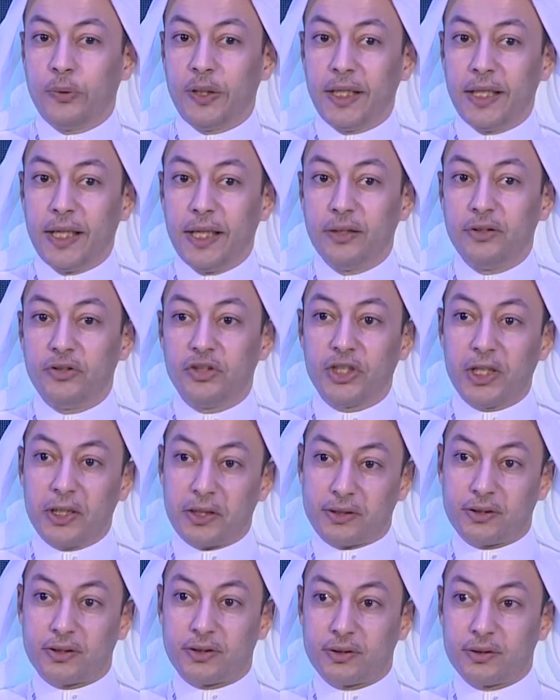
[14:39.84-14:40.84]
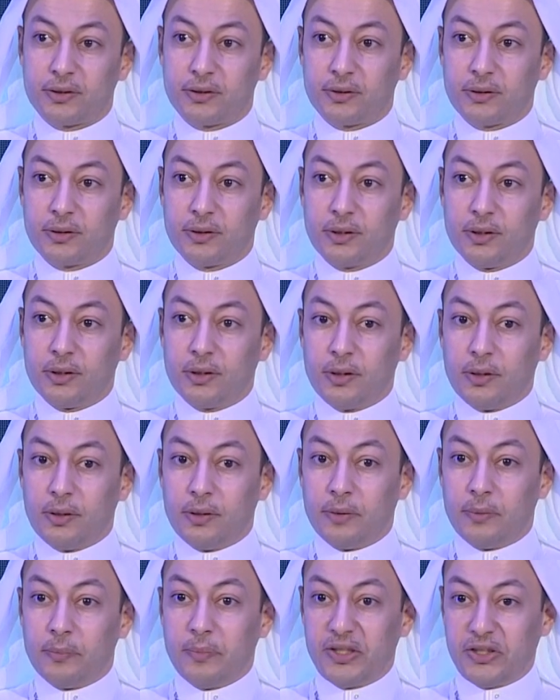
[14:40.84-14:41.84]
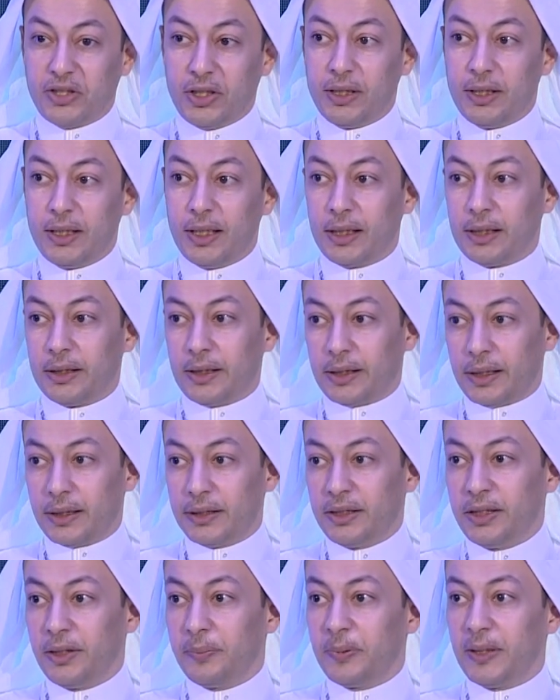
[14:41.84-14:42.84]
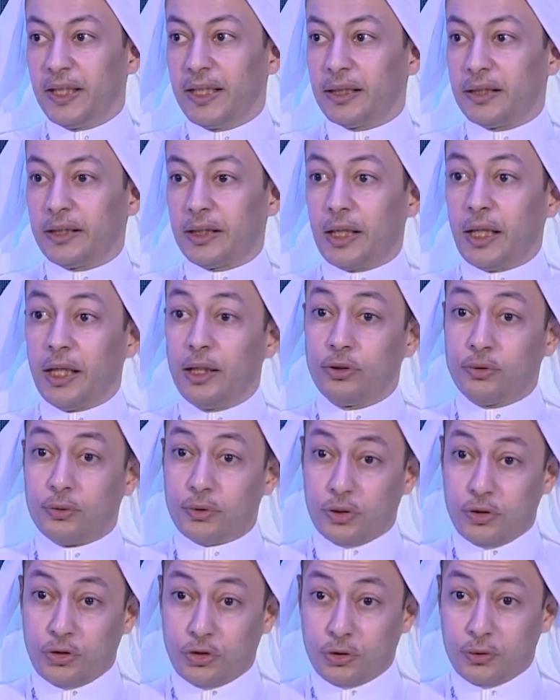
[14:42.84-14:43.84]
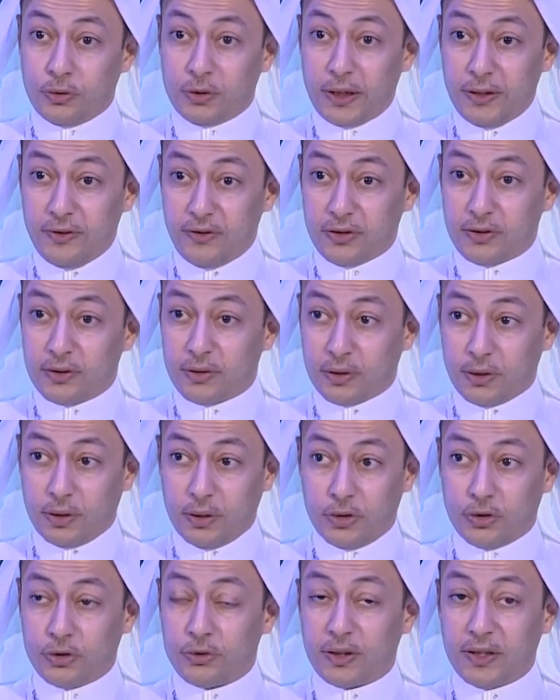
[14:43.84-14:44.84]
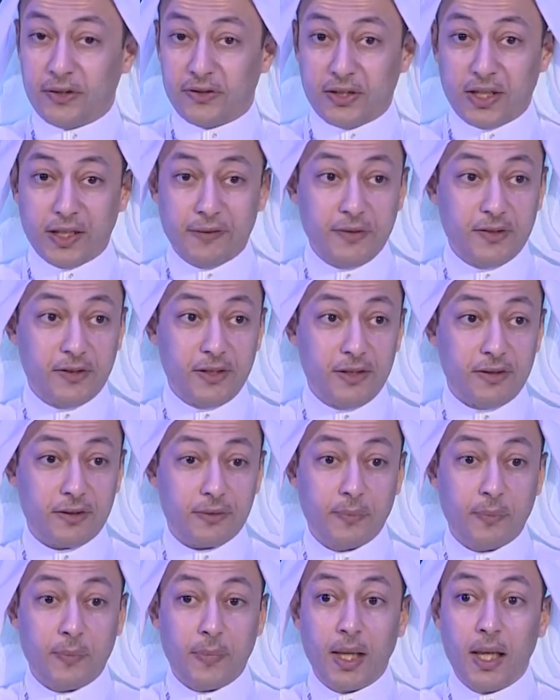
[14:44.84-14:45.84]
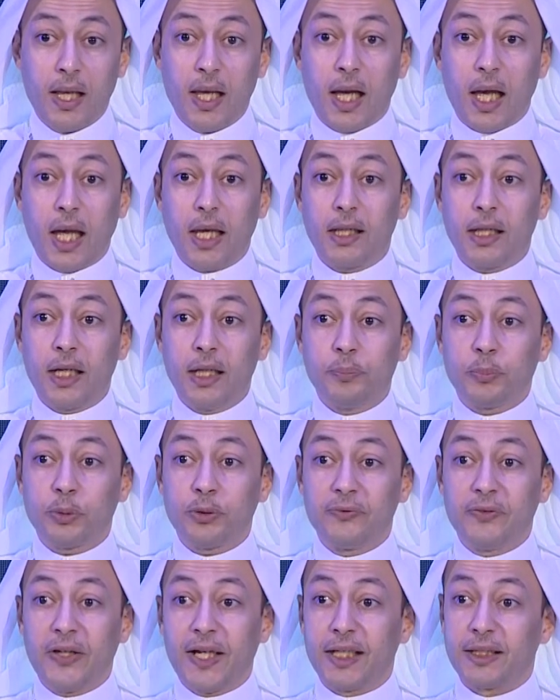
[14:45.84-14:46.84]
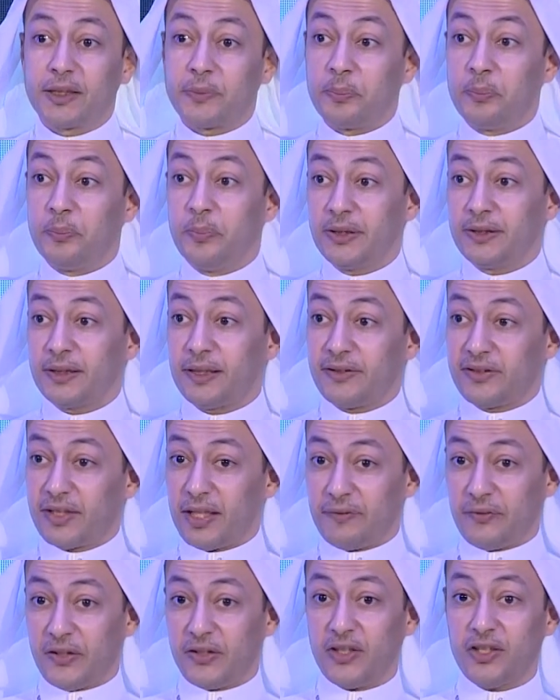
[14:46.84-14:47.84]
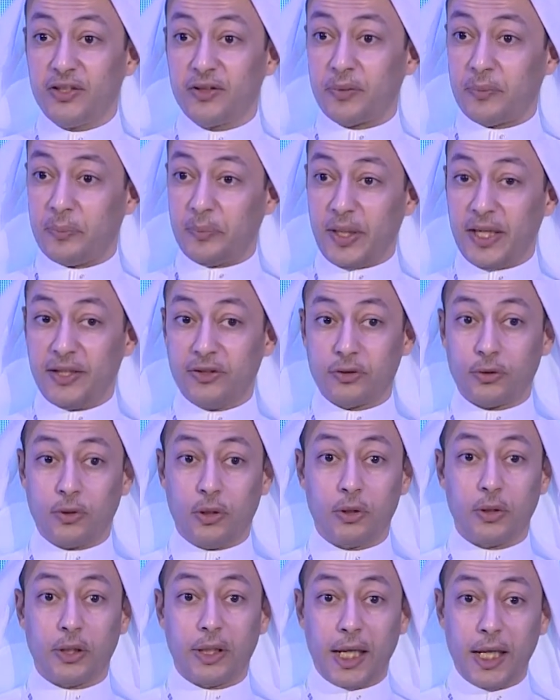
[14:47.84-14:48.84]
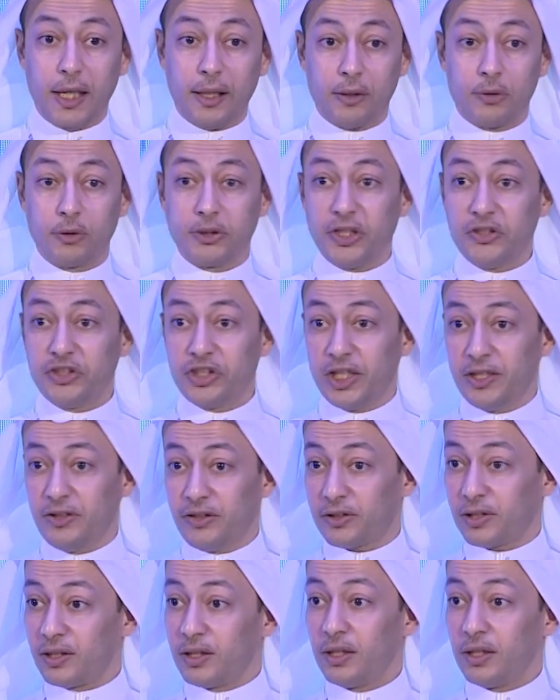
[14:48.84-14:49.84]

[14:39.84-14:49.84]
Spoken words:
we inject machine learning and deep learning into the insurance services, I can provide better services based on the health conditions,